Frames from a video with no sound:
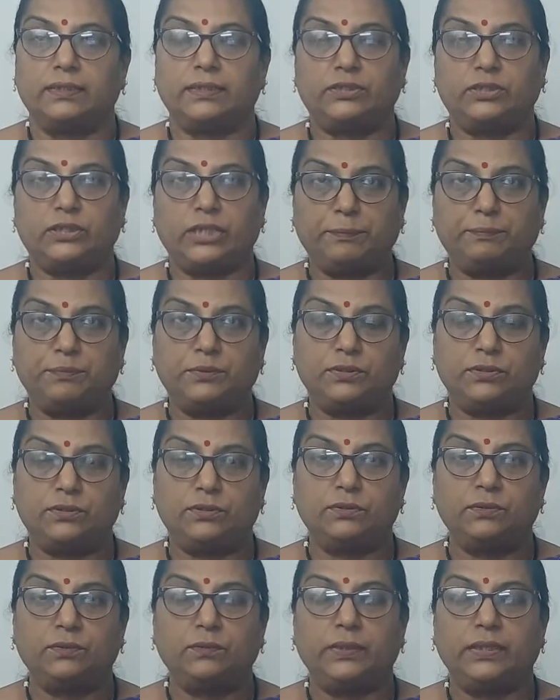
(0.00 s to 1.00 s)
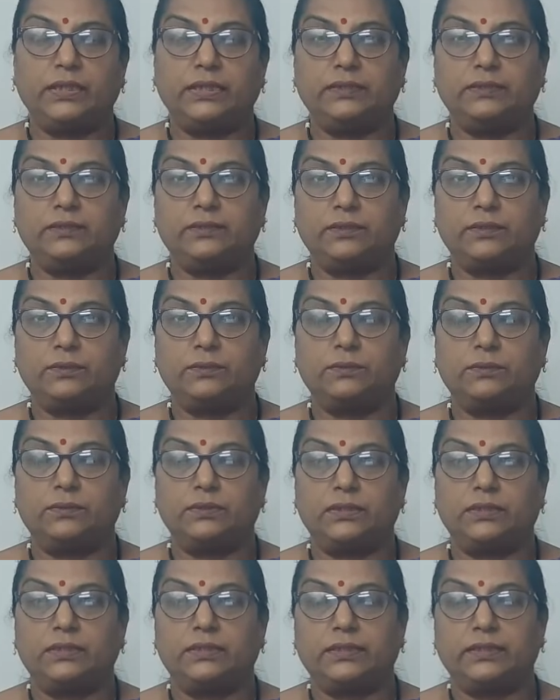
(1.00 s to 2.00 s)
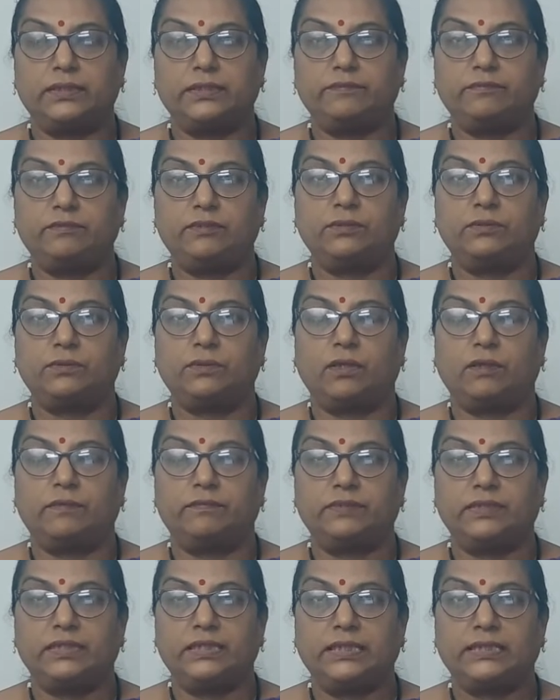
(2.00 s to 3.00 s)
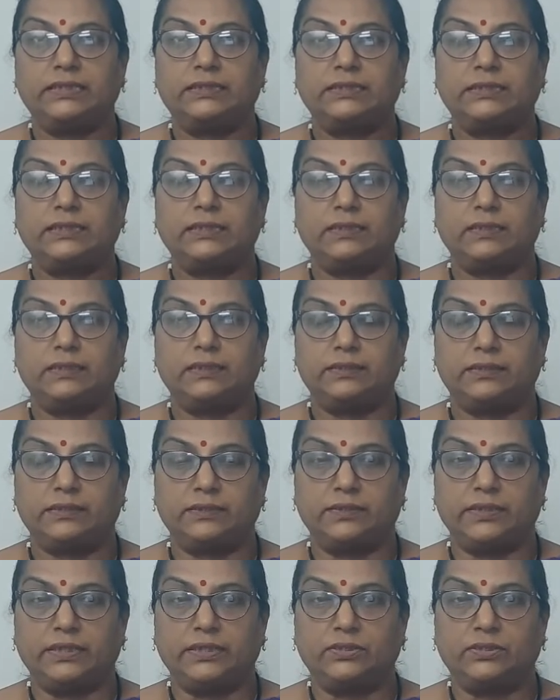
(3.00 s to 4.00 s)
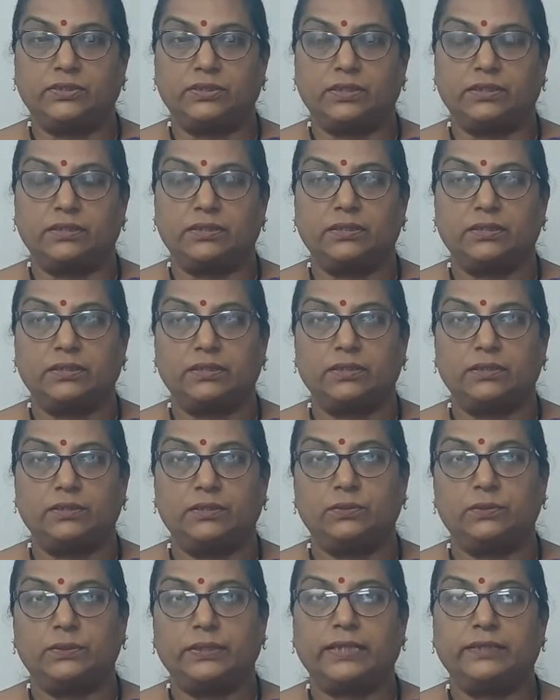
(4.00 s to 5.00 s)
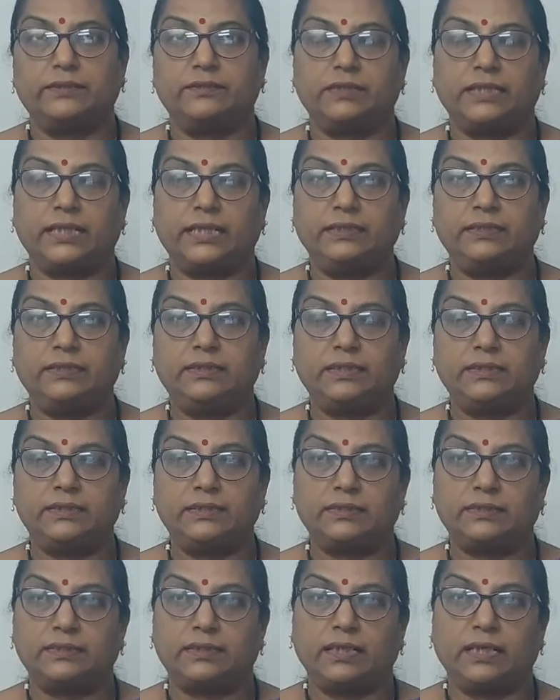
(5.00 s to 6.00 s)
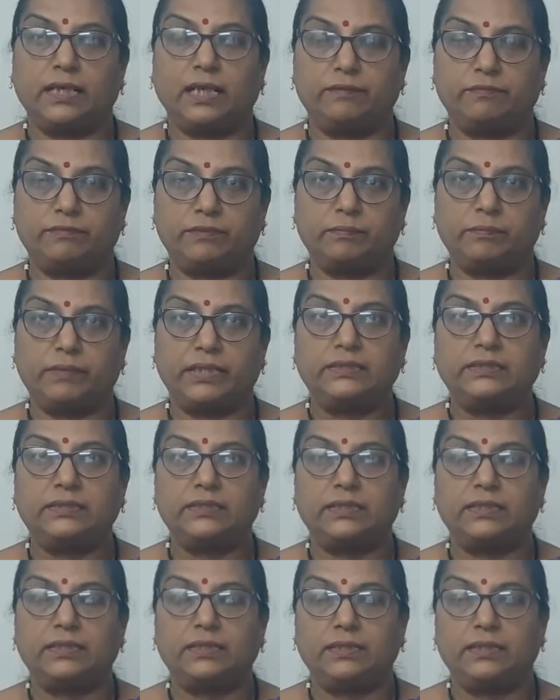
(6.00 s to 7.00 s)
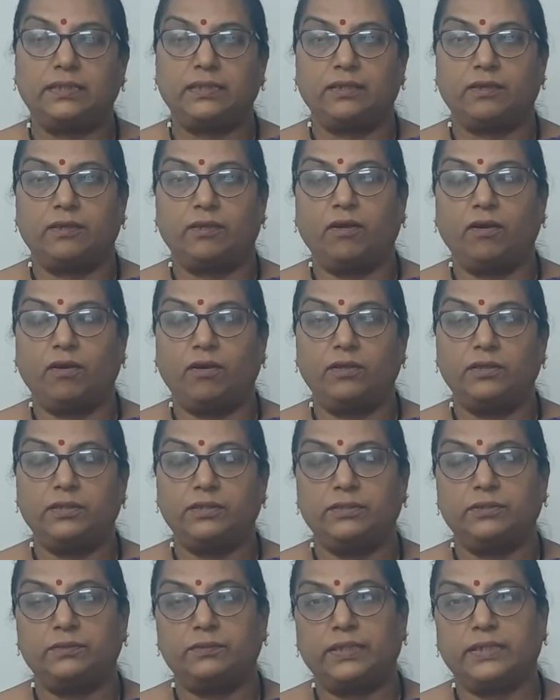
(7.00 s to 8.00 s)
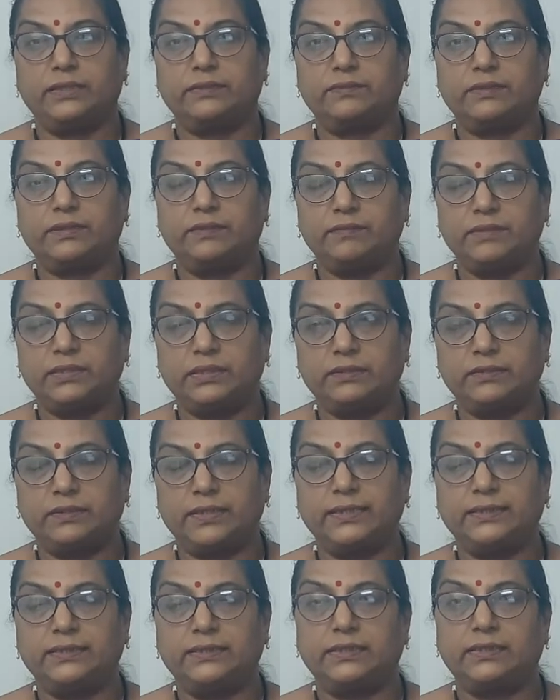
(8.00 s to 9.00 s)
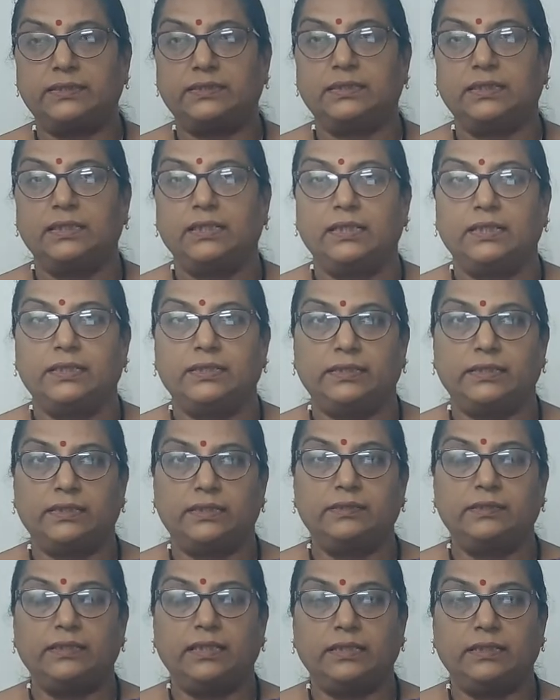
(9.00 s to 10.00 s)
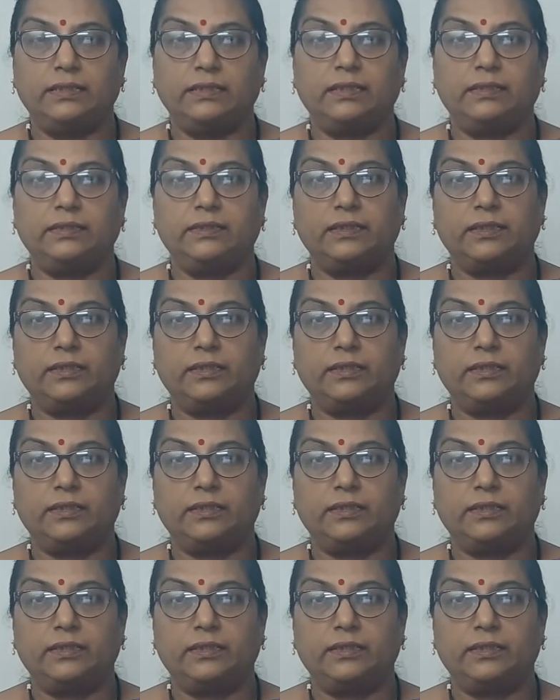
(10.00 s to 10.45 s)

The chapter 2 will include the review of related literature. You can write this alphabetically or you can even write it in the